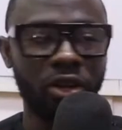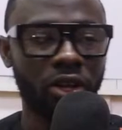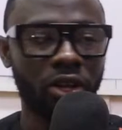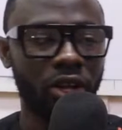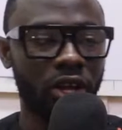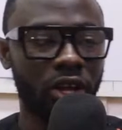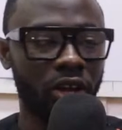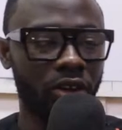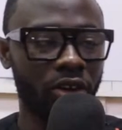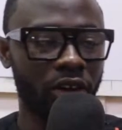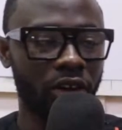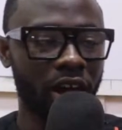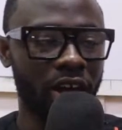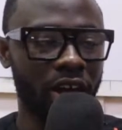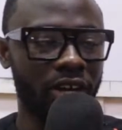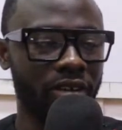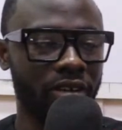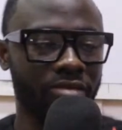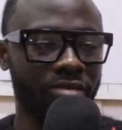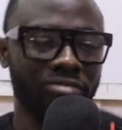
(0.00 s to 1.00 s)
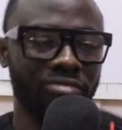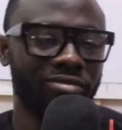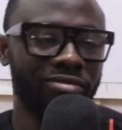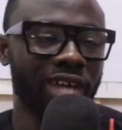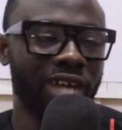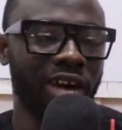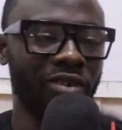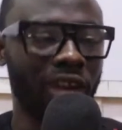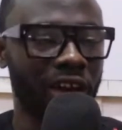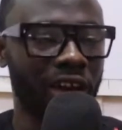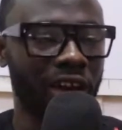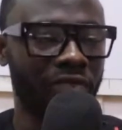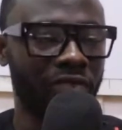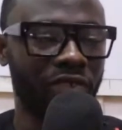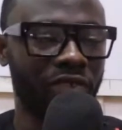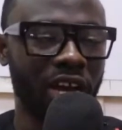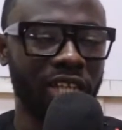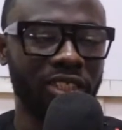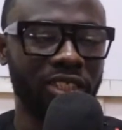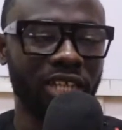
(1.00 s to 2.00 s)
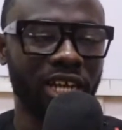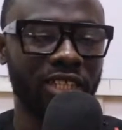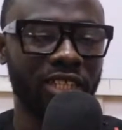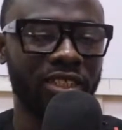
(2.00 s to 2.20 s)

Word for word: All right. I will advise that